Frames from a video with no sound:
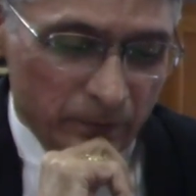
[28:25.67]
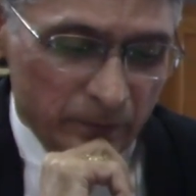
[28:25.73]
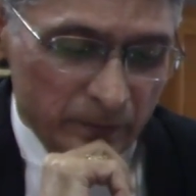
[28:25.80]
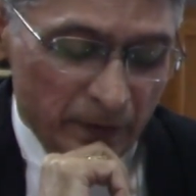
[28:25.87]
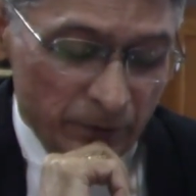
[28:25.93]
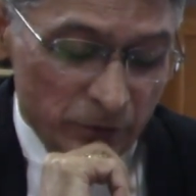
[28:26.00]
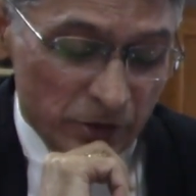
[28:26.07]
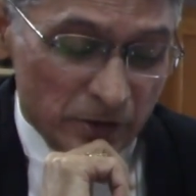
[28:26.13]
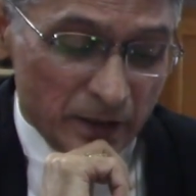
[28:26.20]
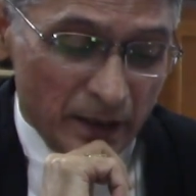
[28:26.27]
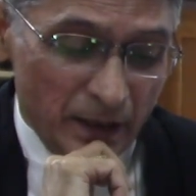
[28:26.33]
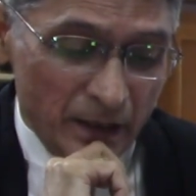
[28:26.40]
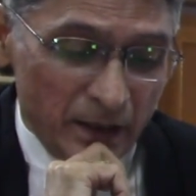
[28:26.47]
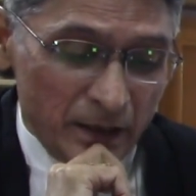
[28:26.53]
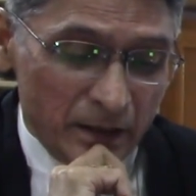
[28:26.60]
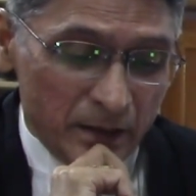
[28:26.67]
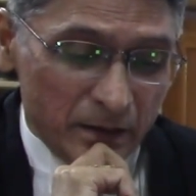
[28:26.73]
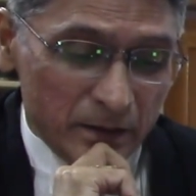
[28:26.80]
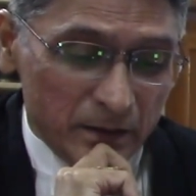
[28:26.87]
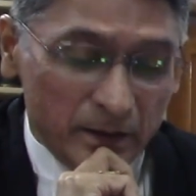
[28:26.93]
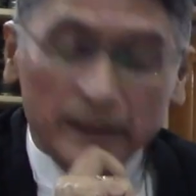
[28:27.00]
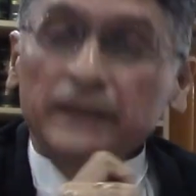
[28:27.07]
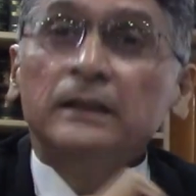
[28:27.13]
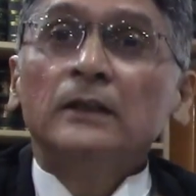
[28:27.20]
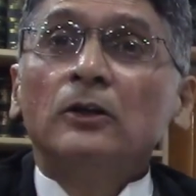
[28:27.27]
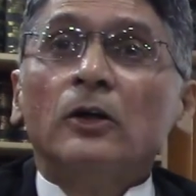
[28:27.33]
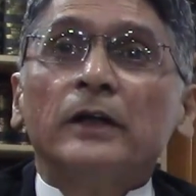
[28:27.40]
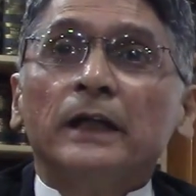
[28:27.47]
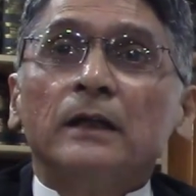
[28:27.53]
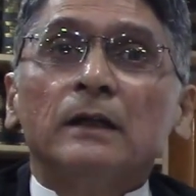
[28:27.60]
There was a lady
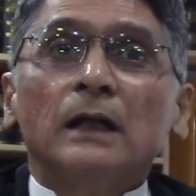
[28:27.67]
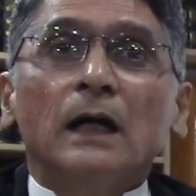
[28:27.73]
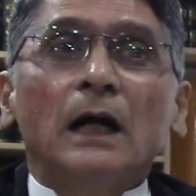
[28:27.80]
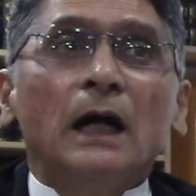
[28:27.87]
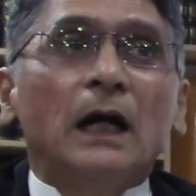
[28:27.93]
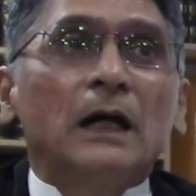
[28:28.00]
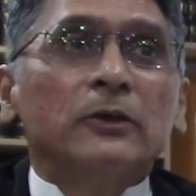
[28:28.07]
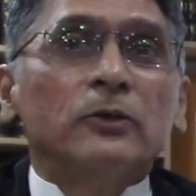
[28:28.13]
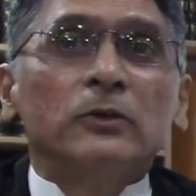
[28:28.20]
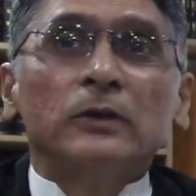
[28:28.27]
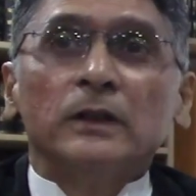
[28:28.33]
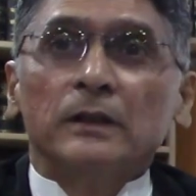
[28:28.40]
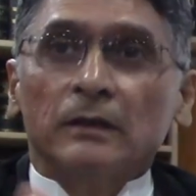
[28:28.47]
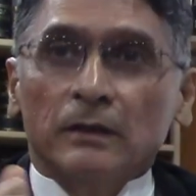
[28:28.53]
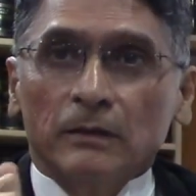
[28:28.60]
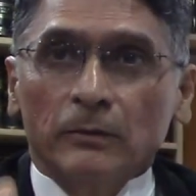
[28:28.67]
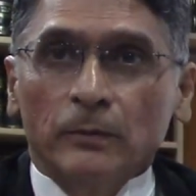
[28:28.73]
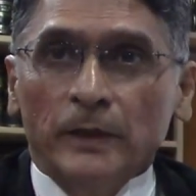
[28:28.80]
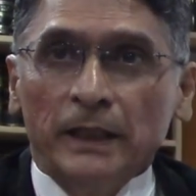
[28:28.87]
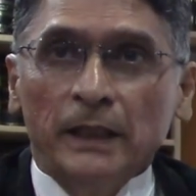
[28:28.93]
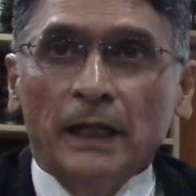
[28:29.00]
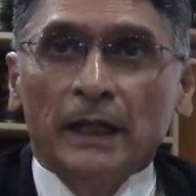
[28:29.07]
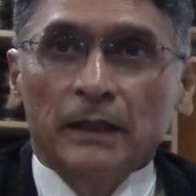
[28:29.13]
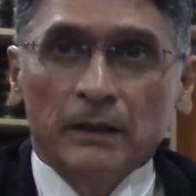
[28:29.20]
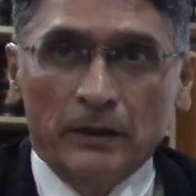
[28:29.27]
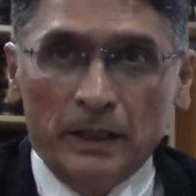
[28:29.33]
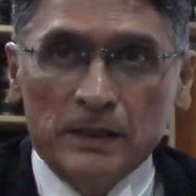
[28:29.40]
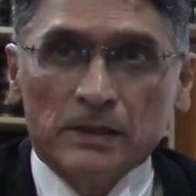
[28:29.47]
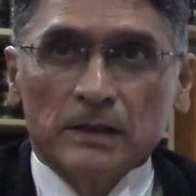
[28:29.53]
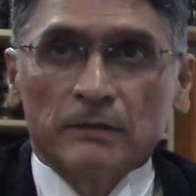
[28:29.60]
lawyer arguing very
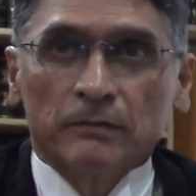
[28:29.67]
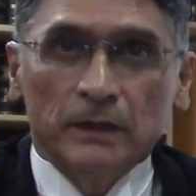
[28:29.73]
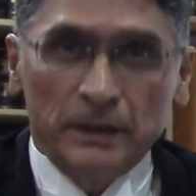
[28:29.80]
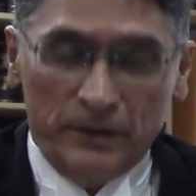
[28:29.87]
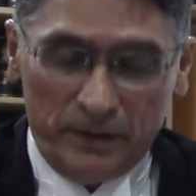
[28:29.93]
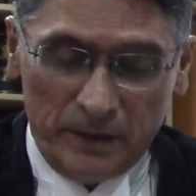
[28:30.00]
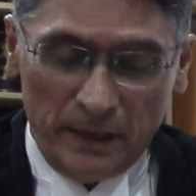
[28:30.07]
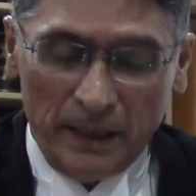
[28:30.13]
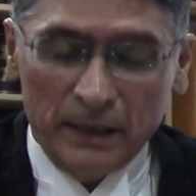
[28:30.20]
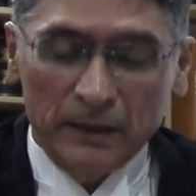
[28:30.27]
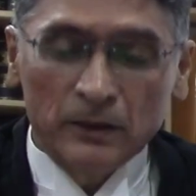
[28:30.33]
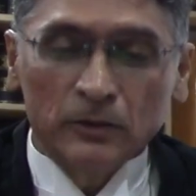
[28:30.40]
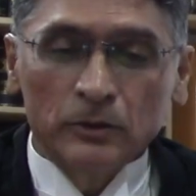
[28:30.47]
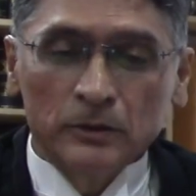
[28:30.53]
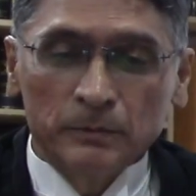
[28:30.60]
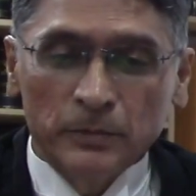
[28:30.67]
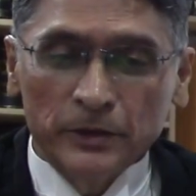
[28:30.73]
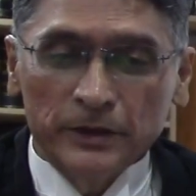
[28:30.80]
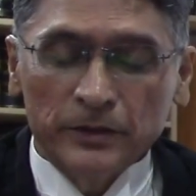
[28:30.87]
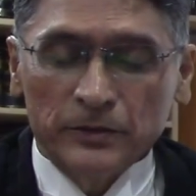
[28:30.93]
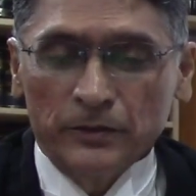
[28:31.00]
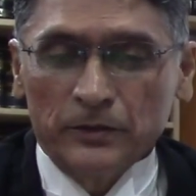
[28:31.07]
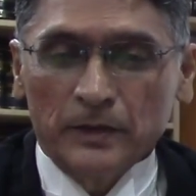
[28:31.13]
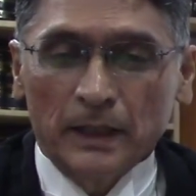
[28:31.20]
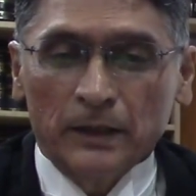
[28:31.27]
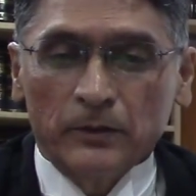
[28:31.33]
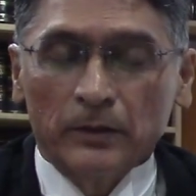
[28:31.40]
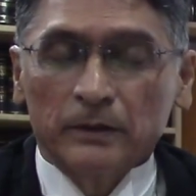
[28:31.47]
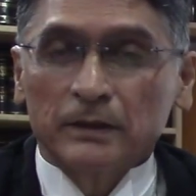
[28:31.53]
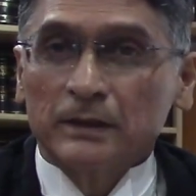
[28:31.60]
aggressively. She had a good point she was
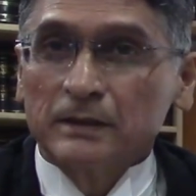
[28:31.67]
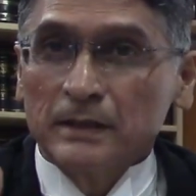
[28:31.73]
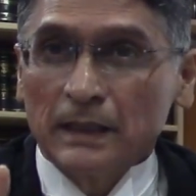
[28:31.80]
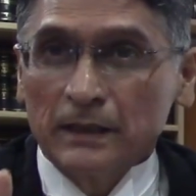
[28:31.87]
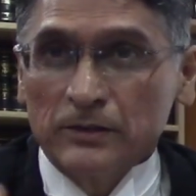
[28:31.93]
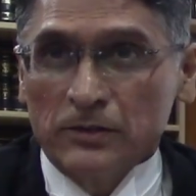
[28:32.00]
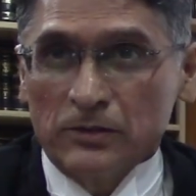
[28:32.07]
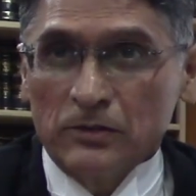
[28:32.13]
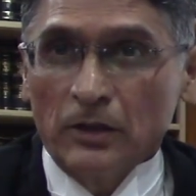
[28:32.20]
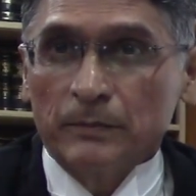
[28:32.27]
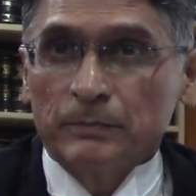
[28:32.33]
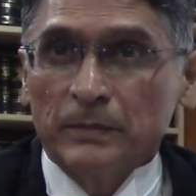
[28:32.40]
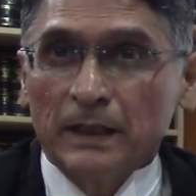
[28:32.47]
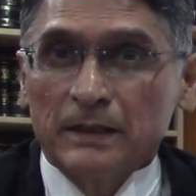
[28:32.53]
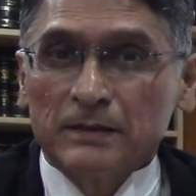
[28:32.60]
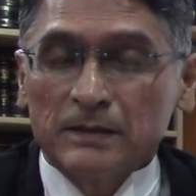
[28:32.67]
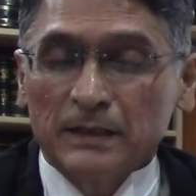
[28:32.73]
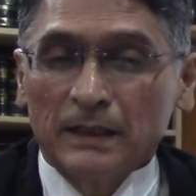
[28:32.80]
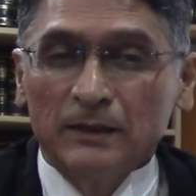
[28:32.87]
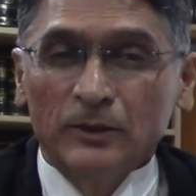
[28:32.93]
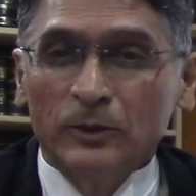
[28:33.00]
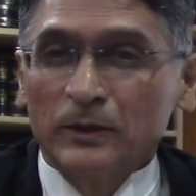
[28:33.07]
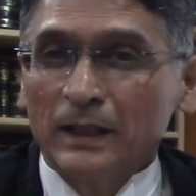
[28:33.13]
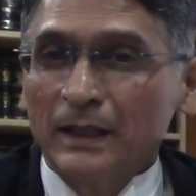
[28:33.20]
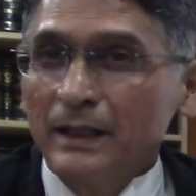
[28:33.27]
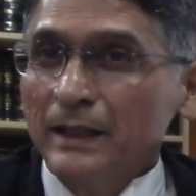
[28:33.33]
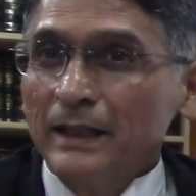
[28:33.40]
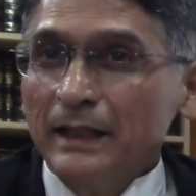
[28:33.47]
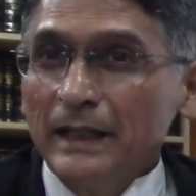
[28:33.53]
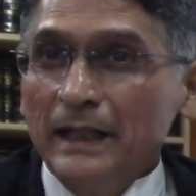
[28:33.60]
arguing. The judge stopped and said, look,
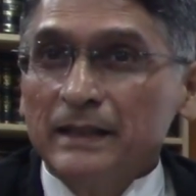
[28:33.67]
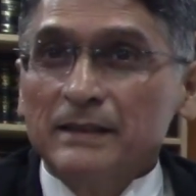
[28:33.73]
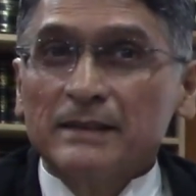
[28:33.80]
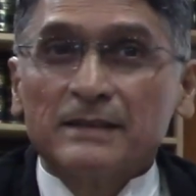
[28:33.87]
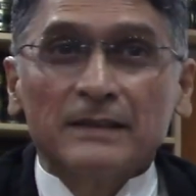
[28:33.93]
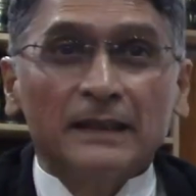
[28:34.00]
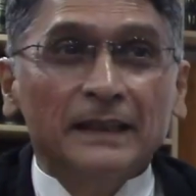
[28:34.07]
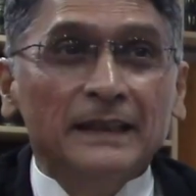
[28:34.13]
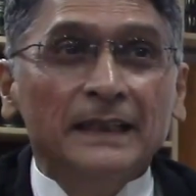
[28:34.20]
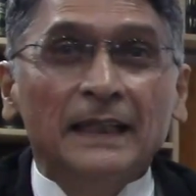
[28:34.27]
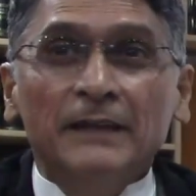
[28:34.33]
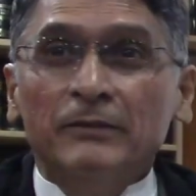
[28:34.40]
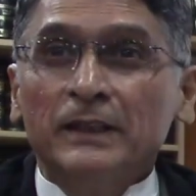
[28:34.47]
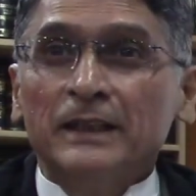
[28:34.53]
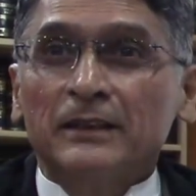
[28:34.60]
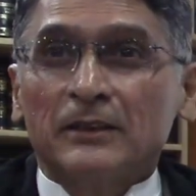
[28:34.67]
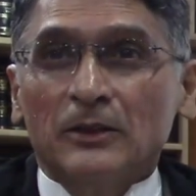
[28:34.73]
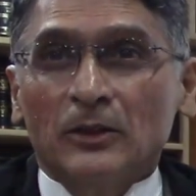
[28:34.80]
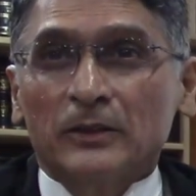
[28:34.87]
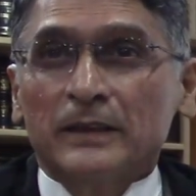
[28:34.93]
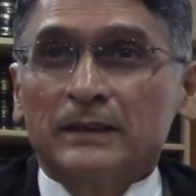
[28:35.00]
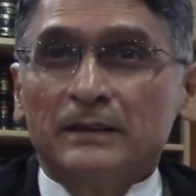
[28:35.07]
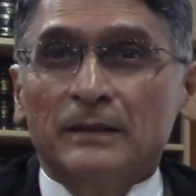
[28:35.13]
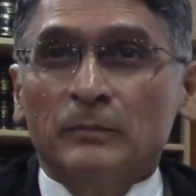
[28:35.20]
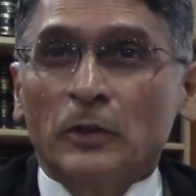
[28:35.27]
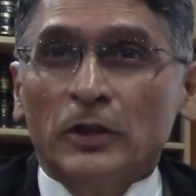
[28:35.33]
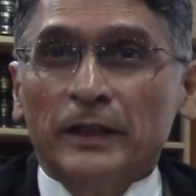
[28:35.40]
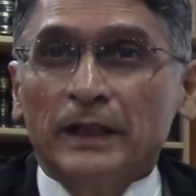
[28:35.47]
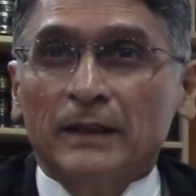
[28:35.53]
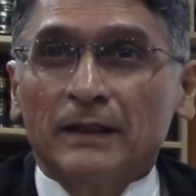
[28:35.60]
it is 11 o'clock in the
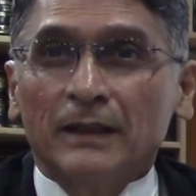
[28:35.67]
morning.